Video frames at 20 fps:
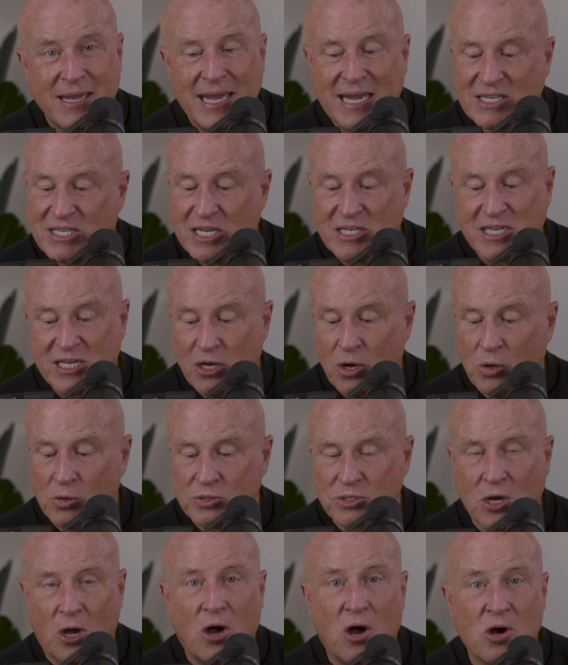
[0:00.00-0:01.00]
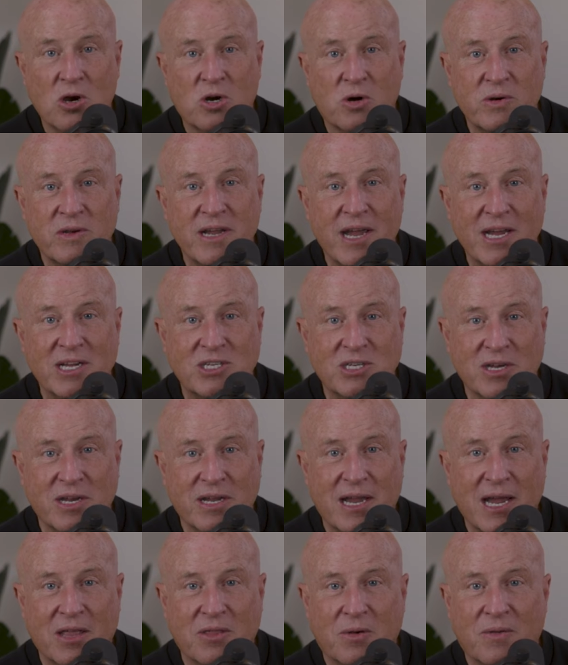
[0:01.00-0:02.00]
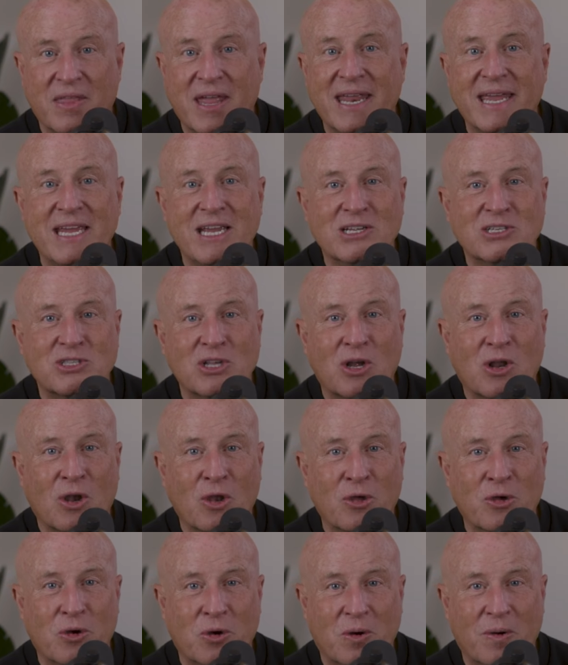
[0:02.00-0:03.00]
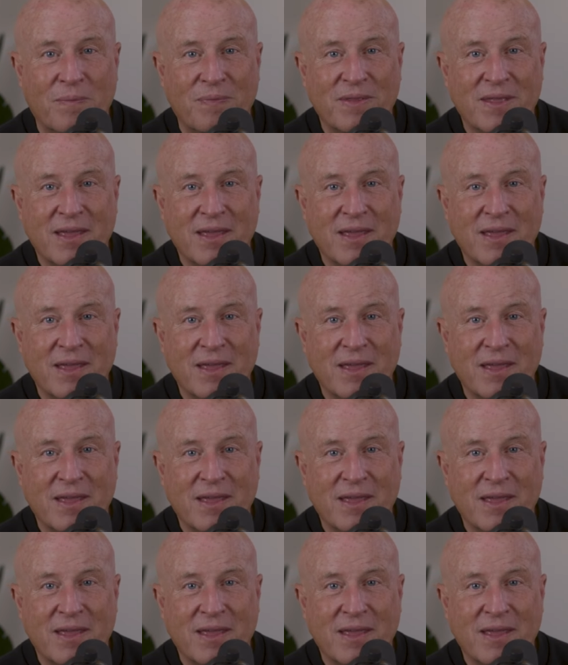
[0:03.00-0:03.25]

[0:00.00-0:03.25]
He says He holds all creation together, that He is the glue.